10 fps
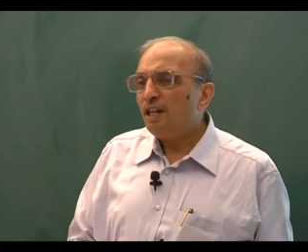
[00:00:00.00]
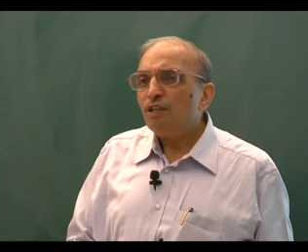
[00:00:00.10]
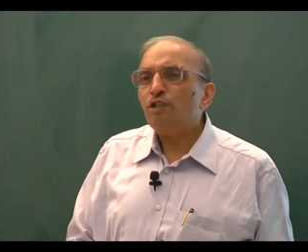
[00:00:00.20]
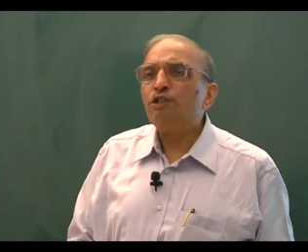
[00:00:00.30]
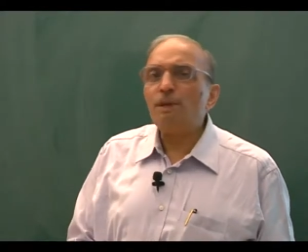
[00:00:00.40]

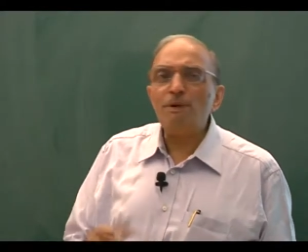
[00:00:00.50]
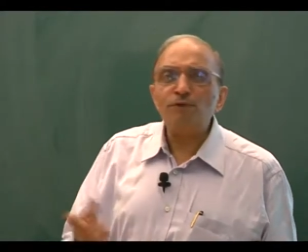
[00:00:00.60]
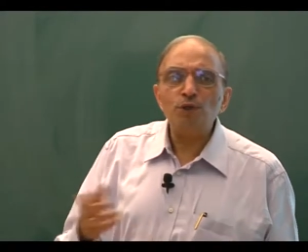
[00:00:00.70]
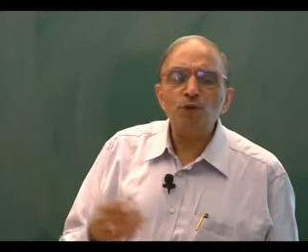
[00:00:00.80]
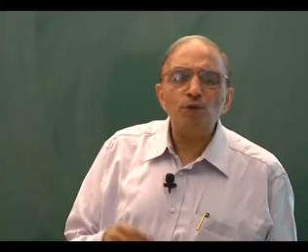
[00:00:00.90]
So, some
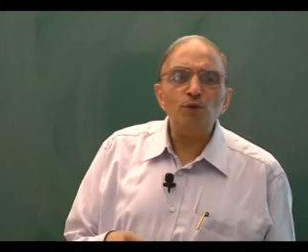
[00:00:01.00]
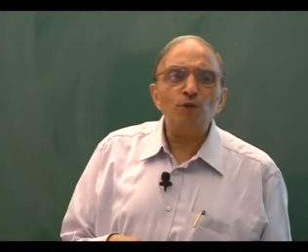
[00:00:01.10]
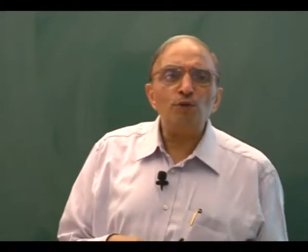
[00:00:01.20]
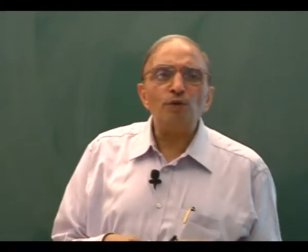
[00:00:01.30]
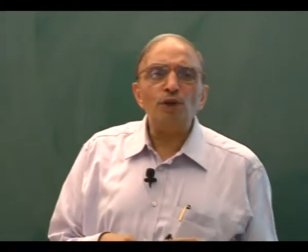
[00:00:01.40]
of you
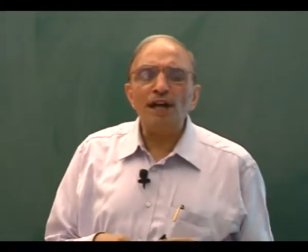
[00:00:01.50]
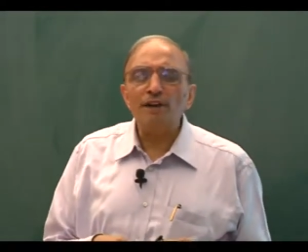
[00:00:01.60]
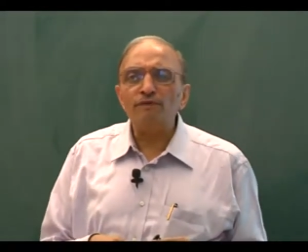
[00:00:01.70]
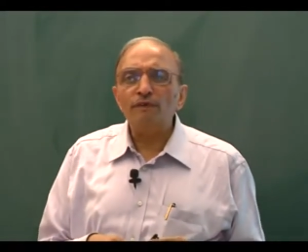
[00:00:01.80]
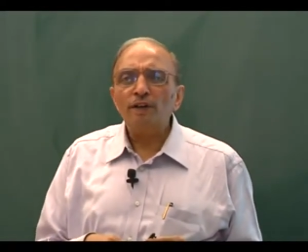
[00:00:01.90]
who would
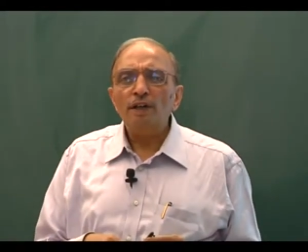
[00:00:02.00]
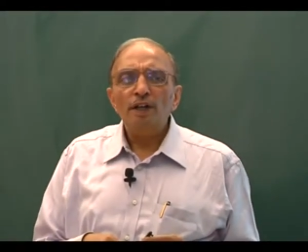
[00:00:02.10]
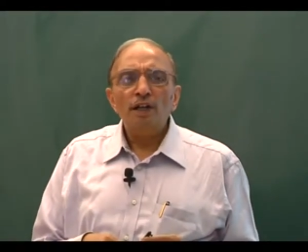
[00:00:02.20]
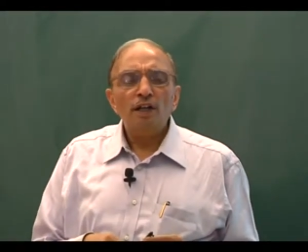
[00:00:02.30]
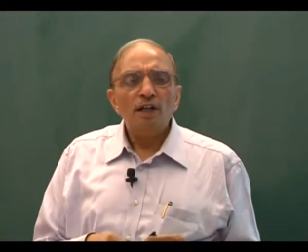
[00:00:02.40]
have
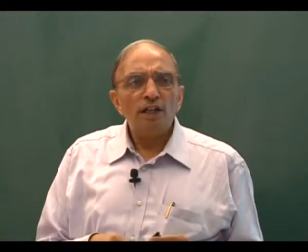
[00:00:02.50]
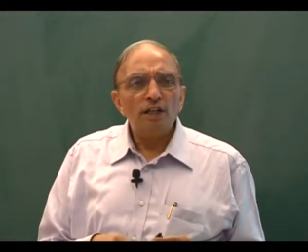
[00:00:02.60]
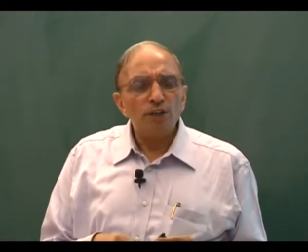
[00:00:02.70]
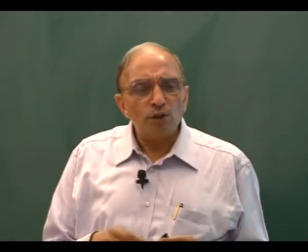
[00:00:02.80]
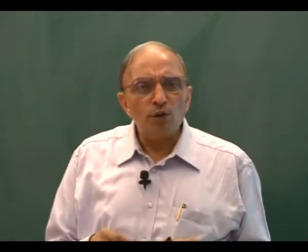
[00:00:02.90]

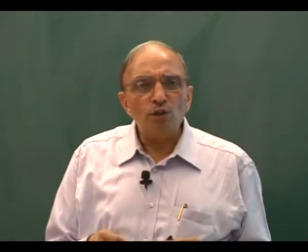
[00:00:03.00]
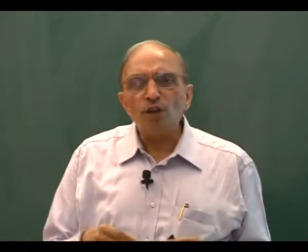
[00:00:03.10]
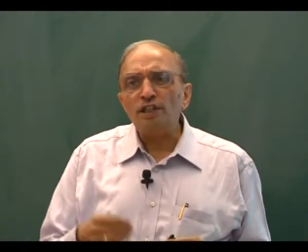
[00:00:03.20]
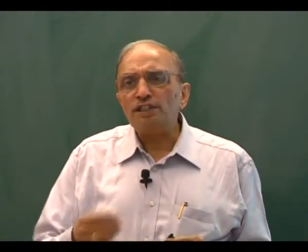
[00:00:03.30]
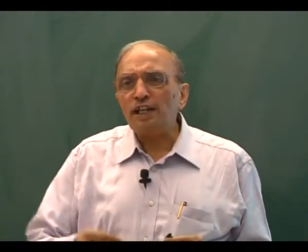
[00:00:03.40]
known
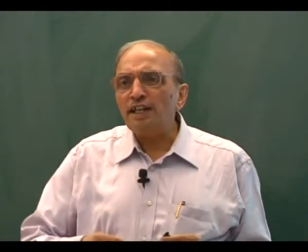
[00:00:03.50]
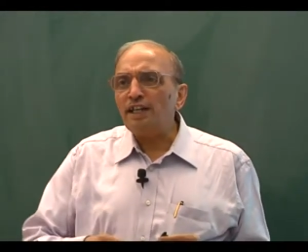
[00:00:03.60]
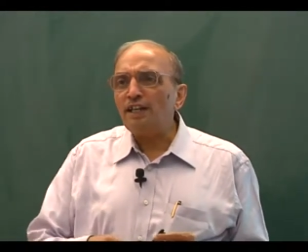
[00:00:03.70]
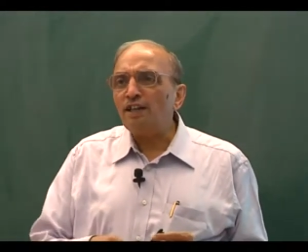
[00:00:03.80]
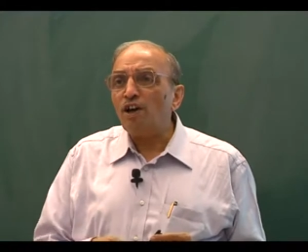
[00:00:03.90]
or
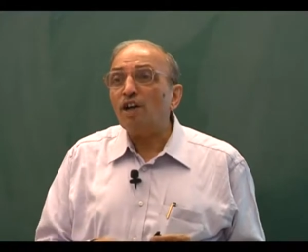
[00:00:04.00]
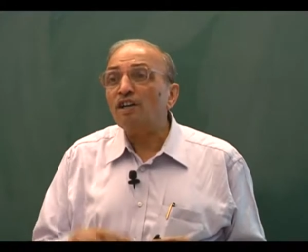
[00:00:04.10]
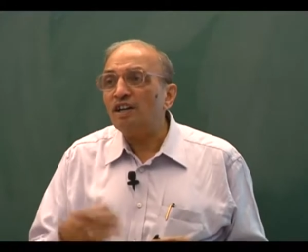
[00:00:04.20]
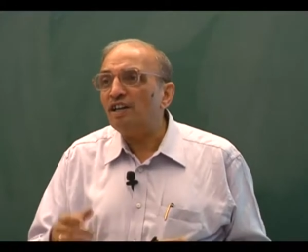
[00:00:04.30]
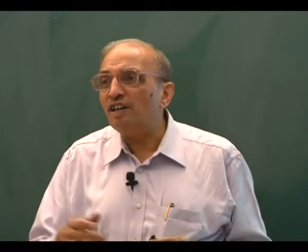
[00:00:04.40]
studied or
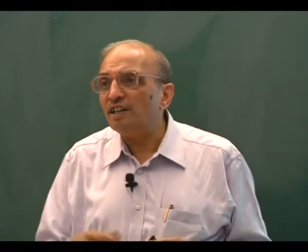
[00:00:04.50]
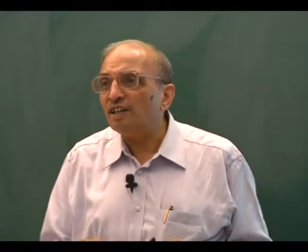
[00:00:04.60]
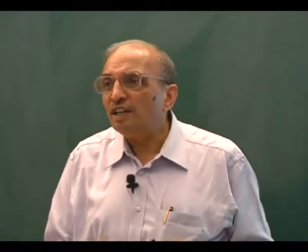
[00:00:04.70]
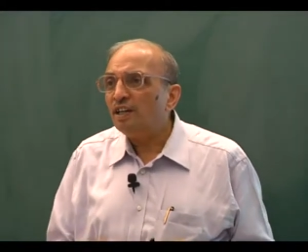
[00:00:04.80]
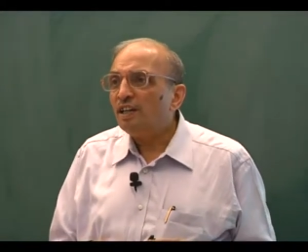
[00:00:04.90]
heard,
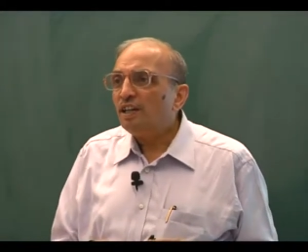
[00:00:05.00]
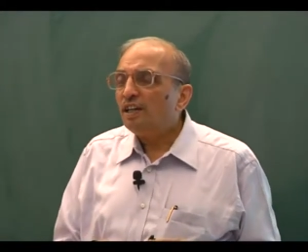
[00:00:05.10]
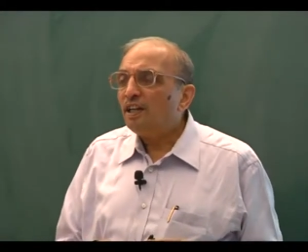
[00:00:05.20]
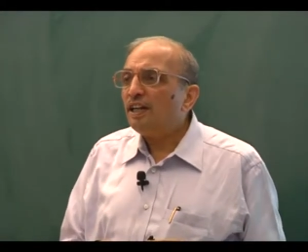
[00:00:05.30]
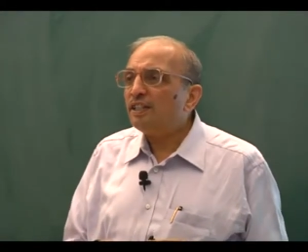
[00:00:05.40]

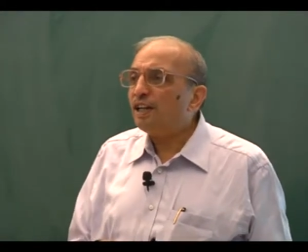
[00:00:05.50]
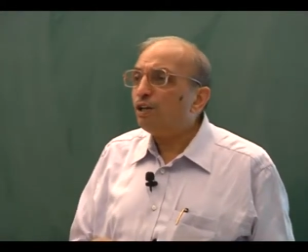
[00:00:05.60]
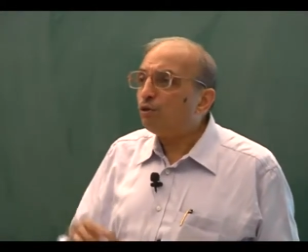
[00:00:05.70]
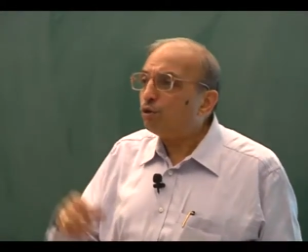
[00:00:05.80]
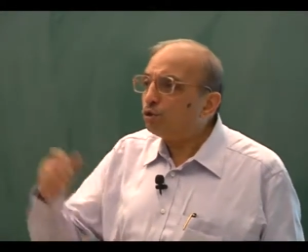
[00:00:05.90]
let us say,
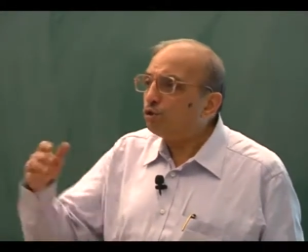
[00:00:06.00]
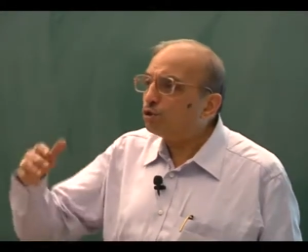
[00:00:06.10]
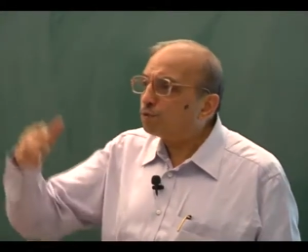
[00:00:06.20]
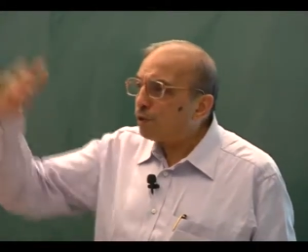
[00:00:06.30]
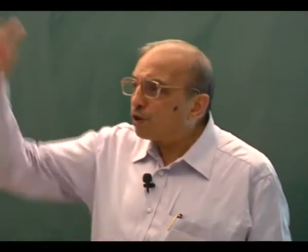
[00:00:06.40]
Urdu
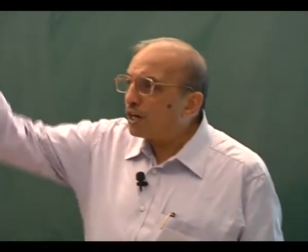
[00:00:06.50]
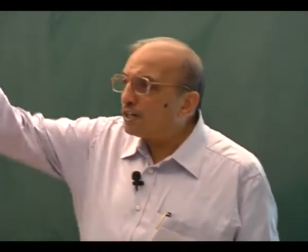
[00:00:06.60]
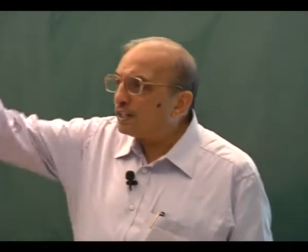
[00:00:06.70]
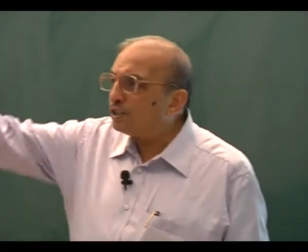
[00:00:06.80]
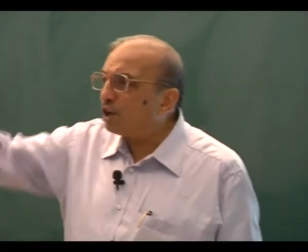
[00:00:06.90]
spoken
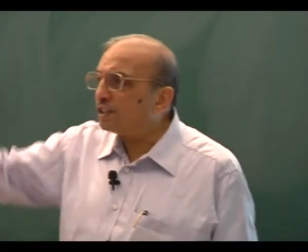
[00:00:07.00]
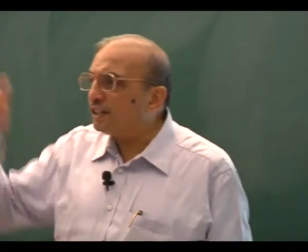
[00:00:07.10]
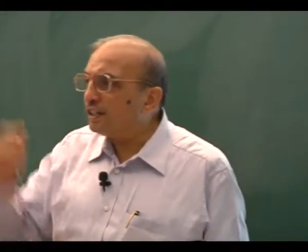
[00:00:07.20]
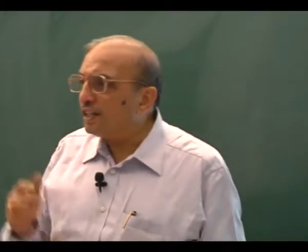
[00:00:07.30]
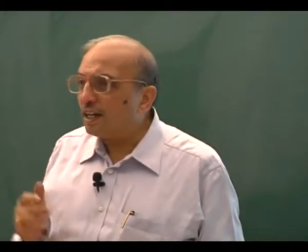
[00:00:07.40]
in North
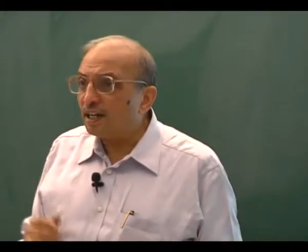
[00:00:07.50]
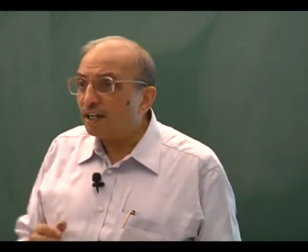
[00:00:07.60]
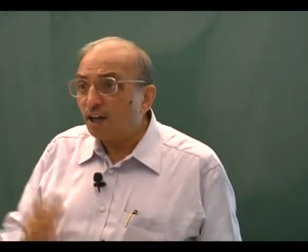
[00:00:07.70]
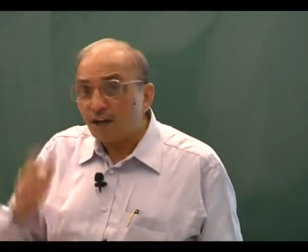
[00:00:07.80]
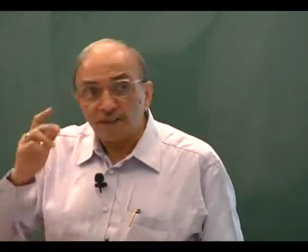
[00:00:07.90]
India
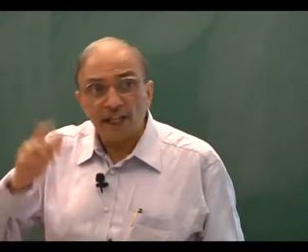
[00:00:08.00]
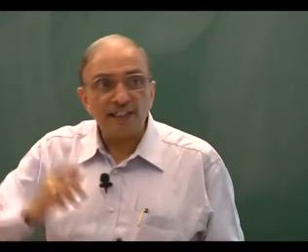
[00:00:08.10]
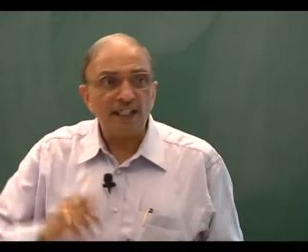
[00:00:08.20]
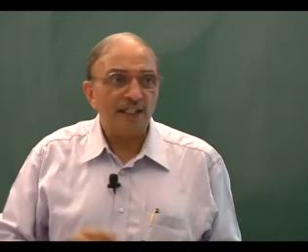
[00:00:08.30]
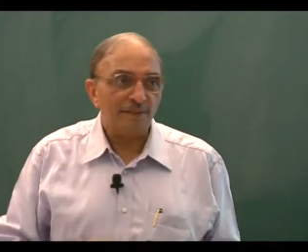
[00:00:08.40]
of that
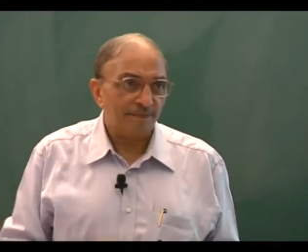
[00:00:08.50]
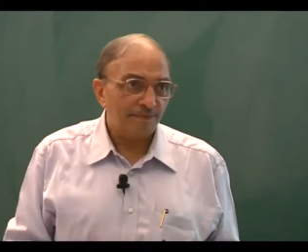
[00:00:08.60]
time,